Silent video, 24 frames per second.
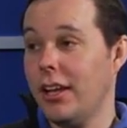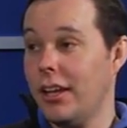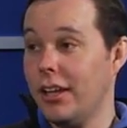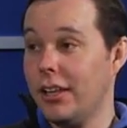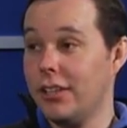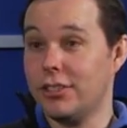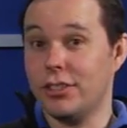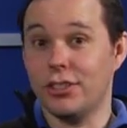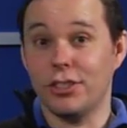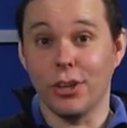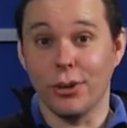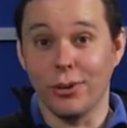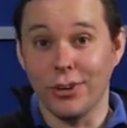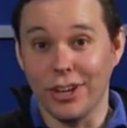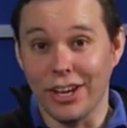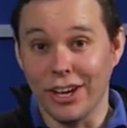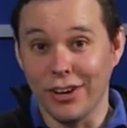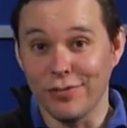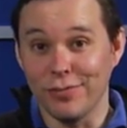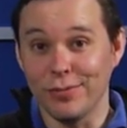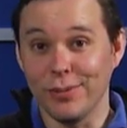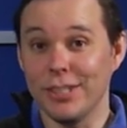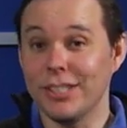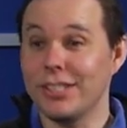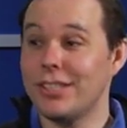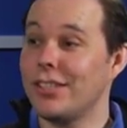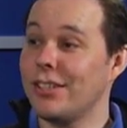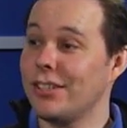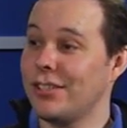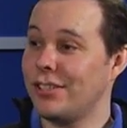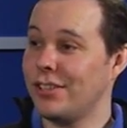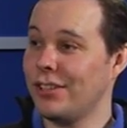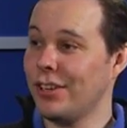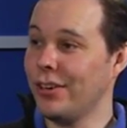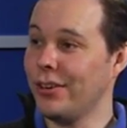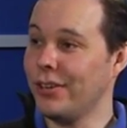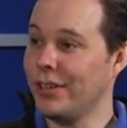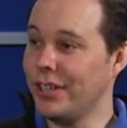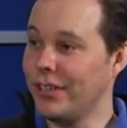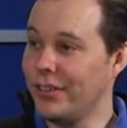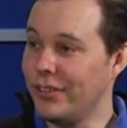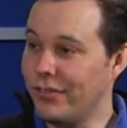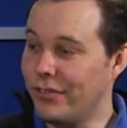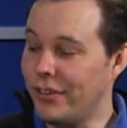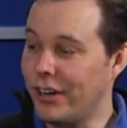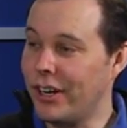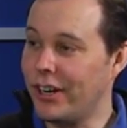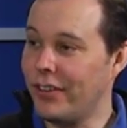so are governments, so
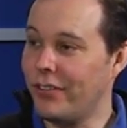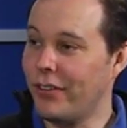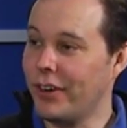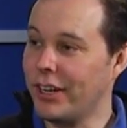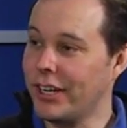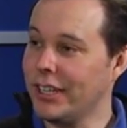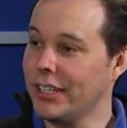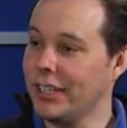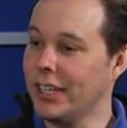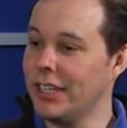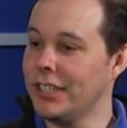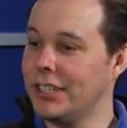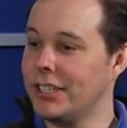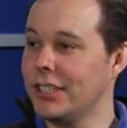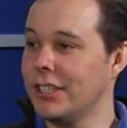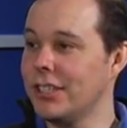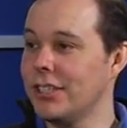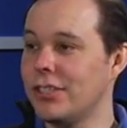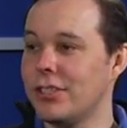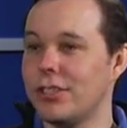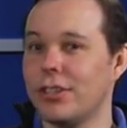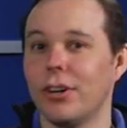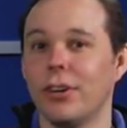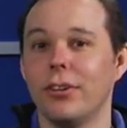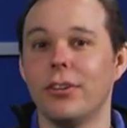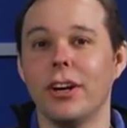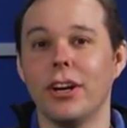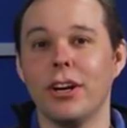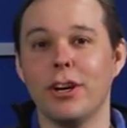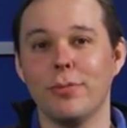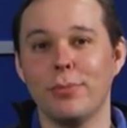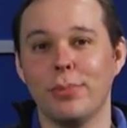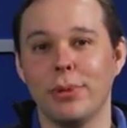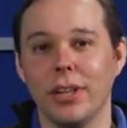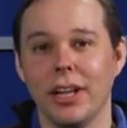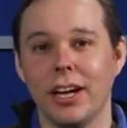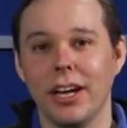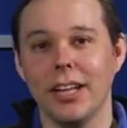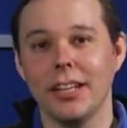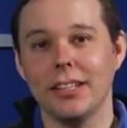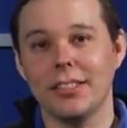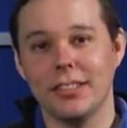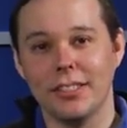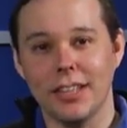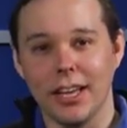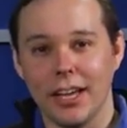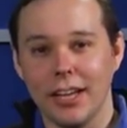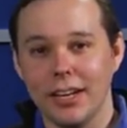are regulations, so are our
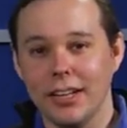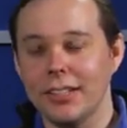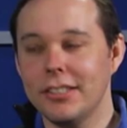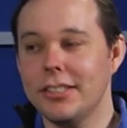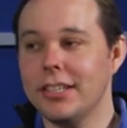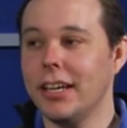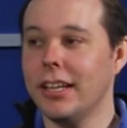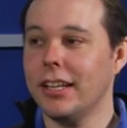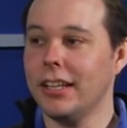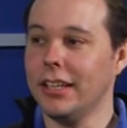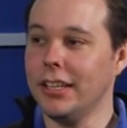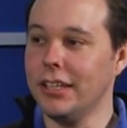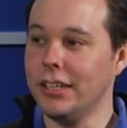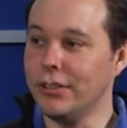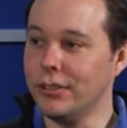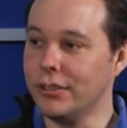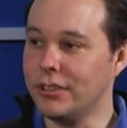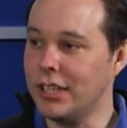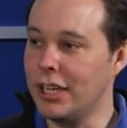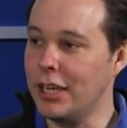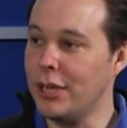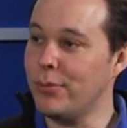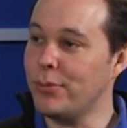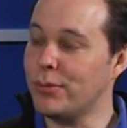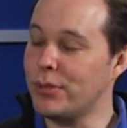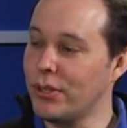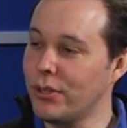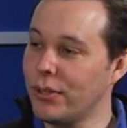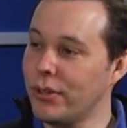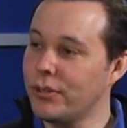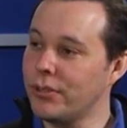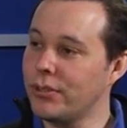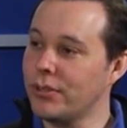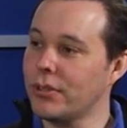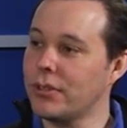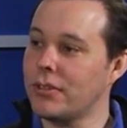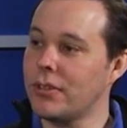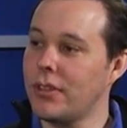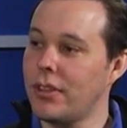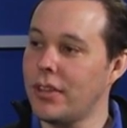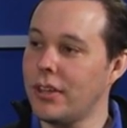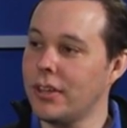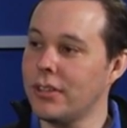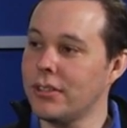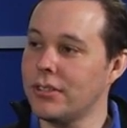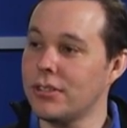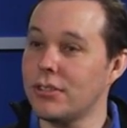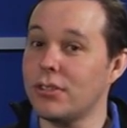compliance standards, our legal teams, and those sorts of
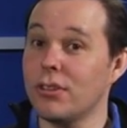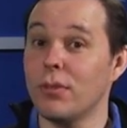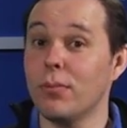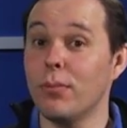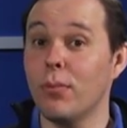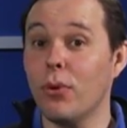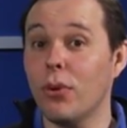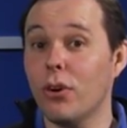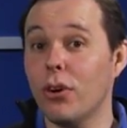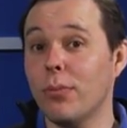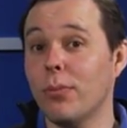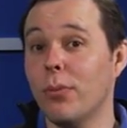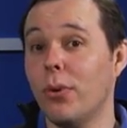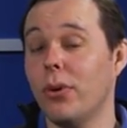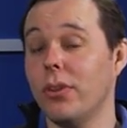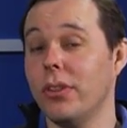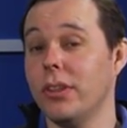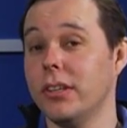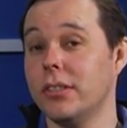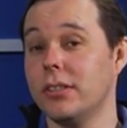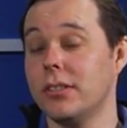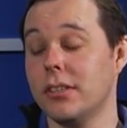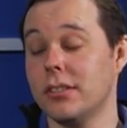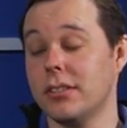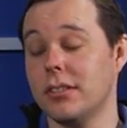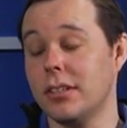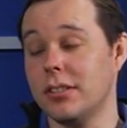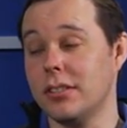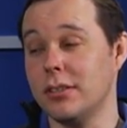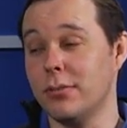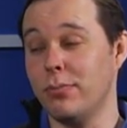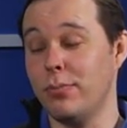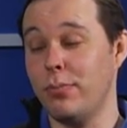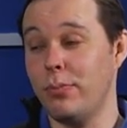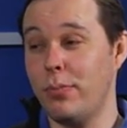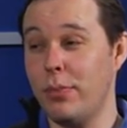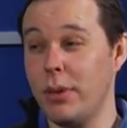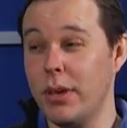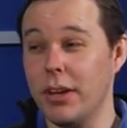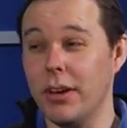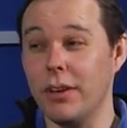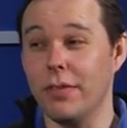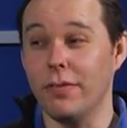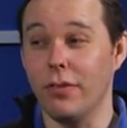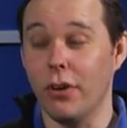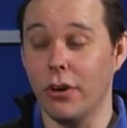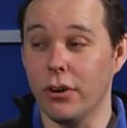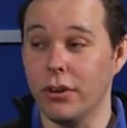things. And so more and more, there's such a
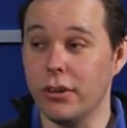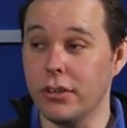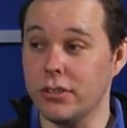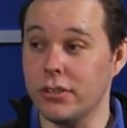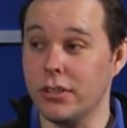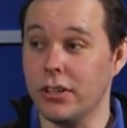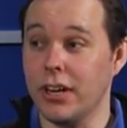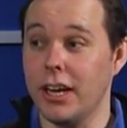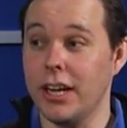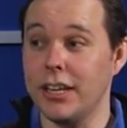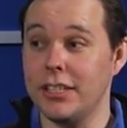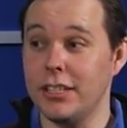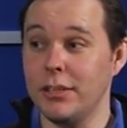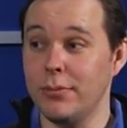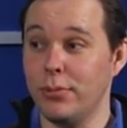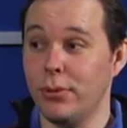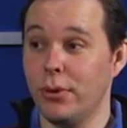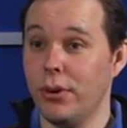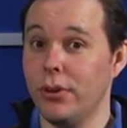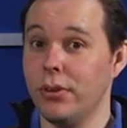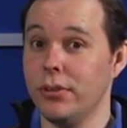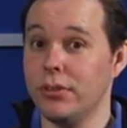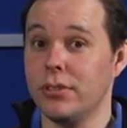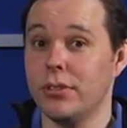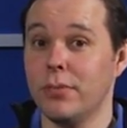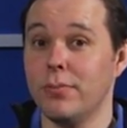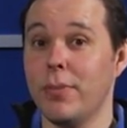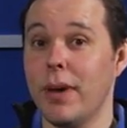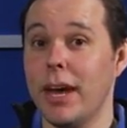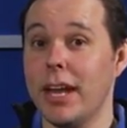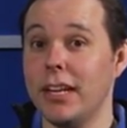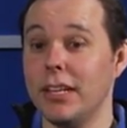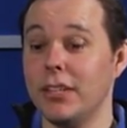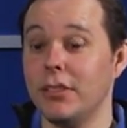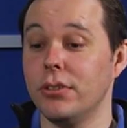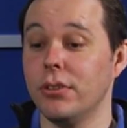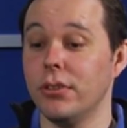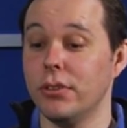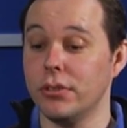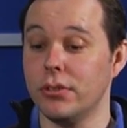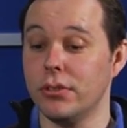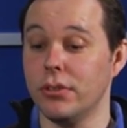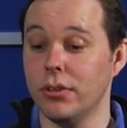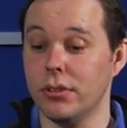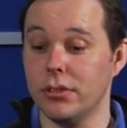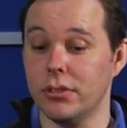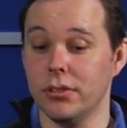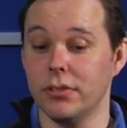bigger focus on IT pros to manage those
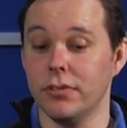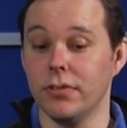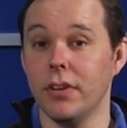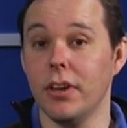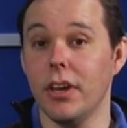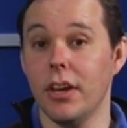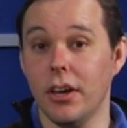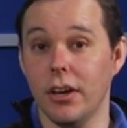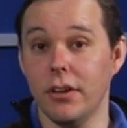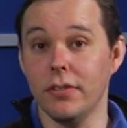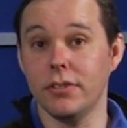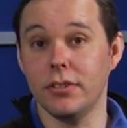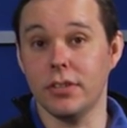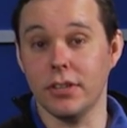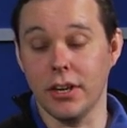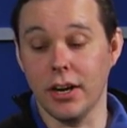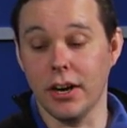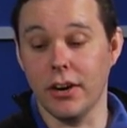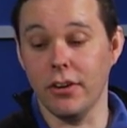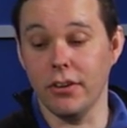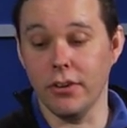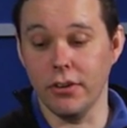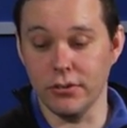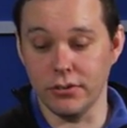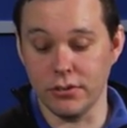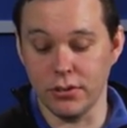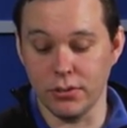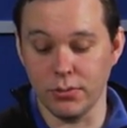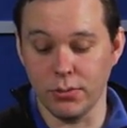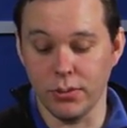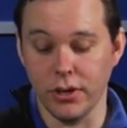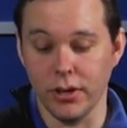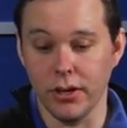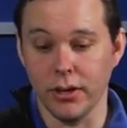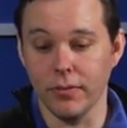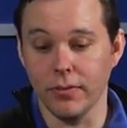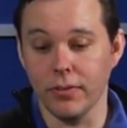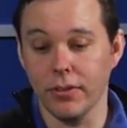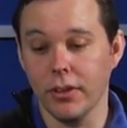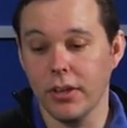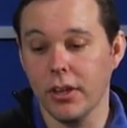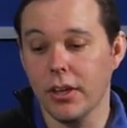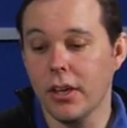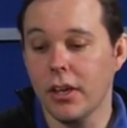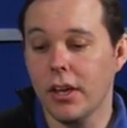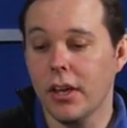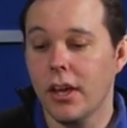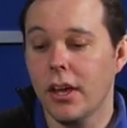sorts of scenarios as well.
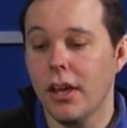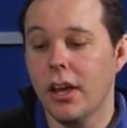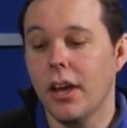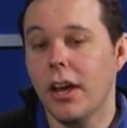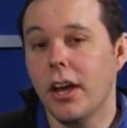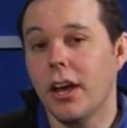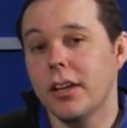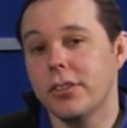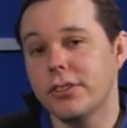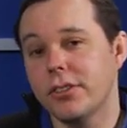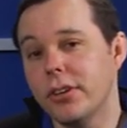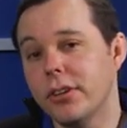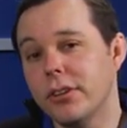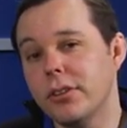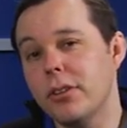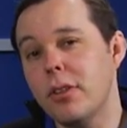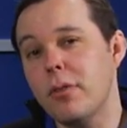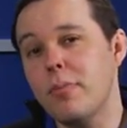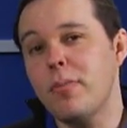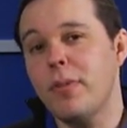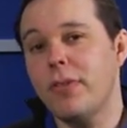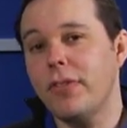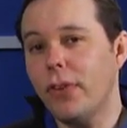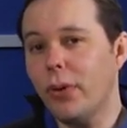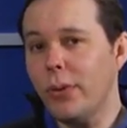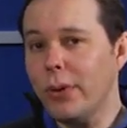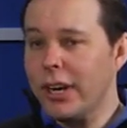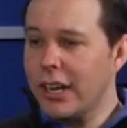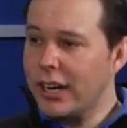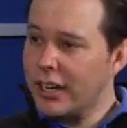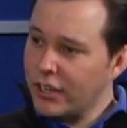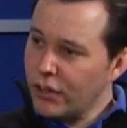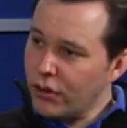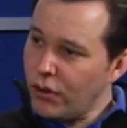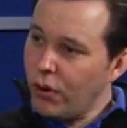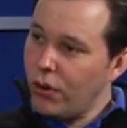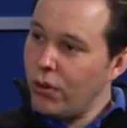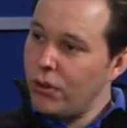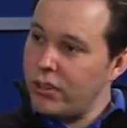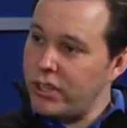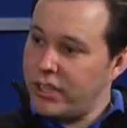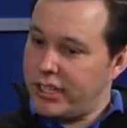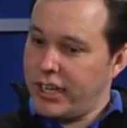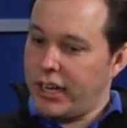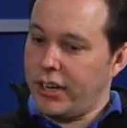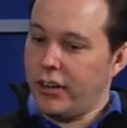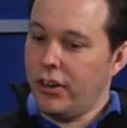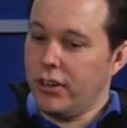So before we get into all
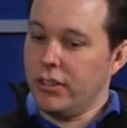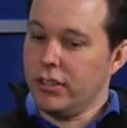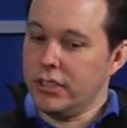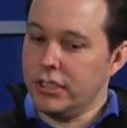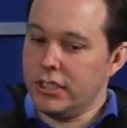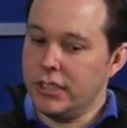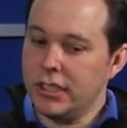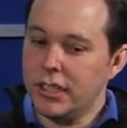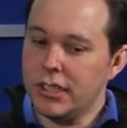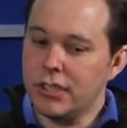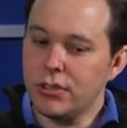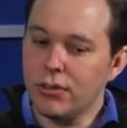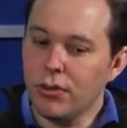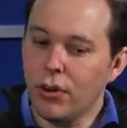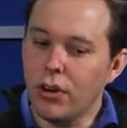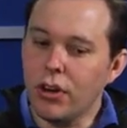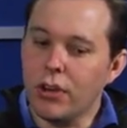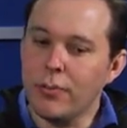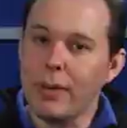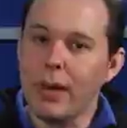the technology, let's talk